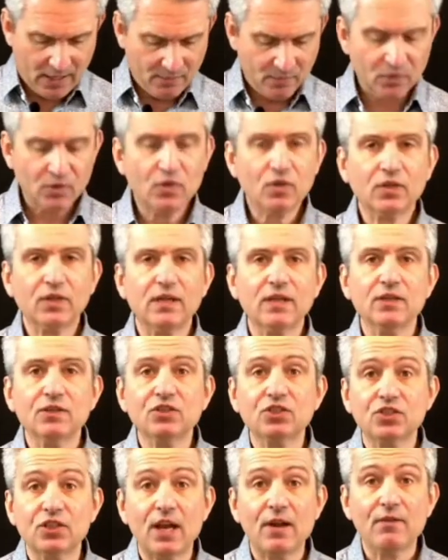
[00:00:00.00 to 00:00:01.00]
looking and
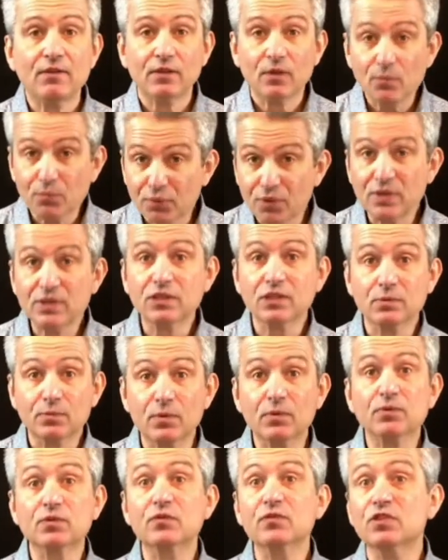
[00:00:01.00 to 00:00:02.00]
sharing the
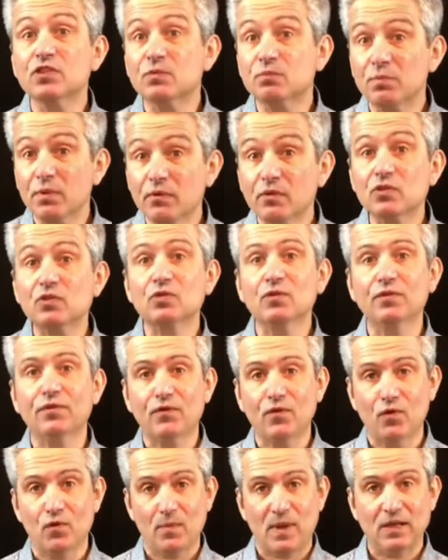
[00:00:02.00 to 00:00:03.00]
principles of spiritual
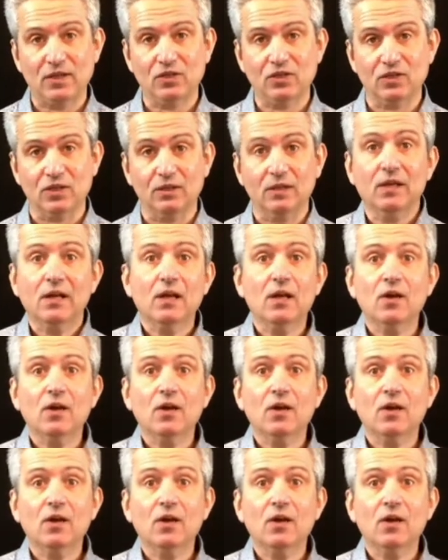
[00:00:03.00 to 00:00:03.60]
formation,